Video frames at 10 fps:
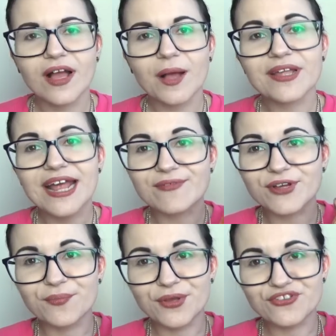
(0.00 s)
I'm gonna have a
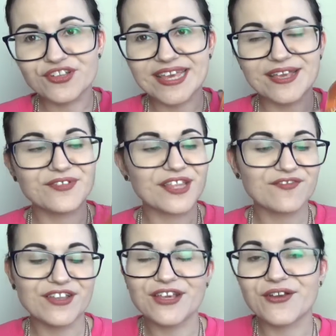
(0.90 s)
kombucha tea for
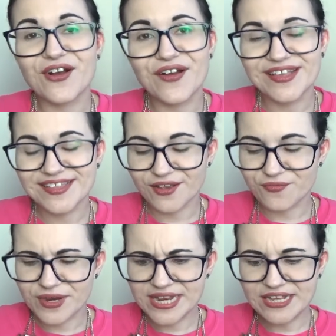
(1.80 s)
this video, guys. I
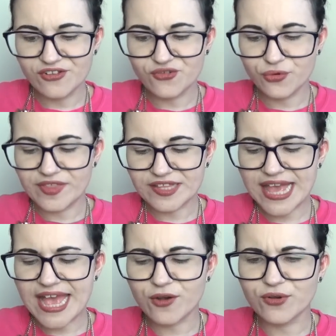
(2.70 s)
really enjoy this
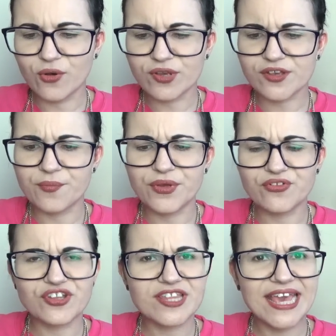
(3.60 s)
Equinox
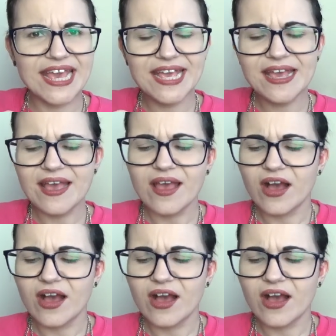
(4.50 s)
kombucha tea.